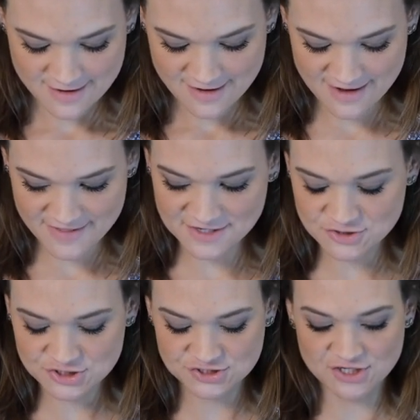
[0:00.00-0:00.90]
And then
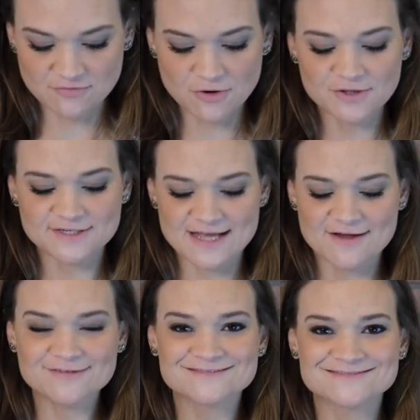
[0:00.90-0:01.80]
you're just gonna roll it
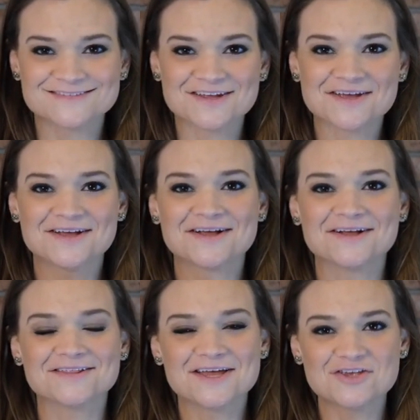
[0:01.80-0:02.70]
down
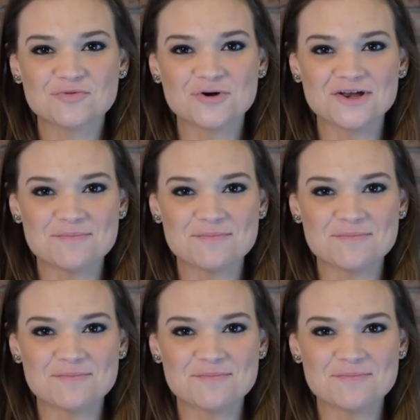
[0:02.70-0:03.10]
like you would a